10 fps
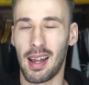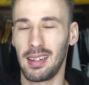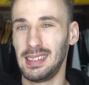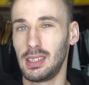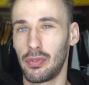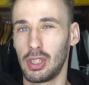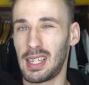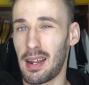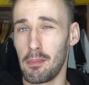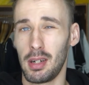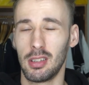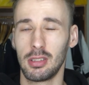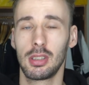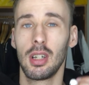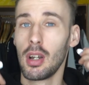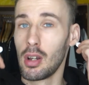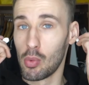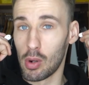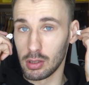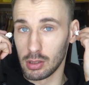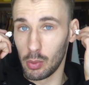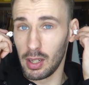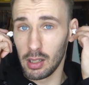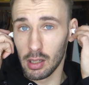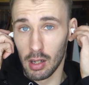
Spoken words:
at least for 10 minutes once a week.